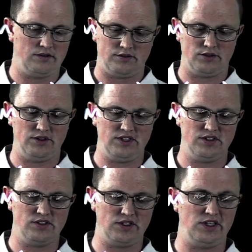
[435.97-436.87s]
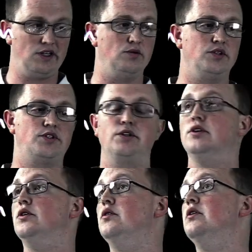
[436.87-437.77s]
So this is equal
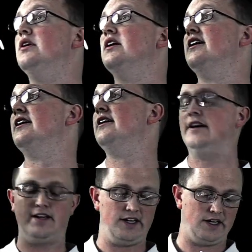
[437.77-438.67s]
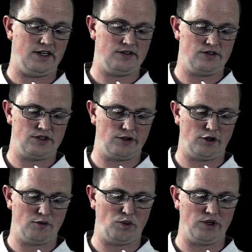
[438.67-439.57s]
to
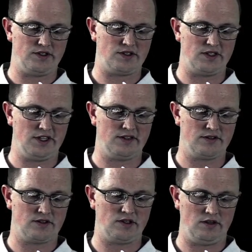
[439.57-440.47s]
0.6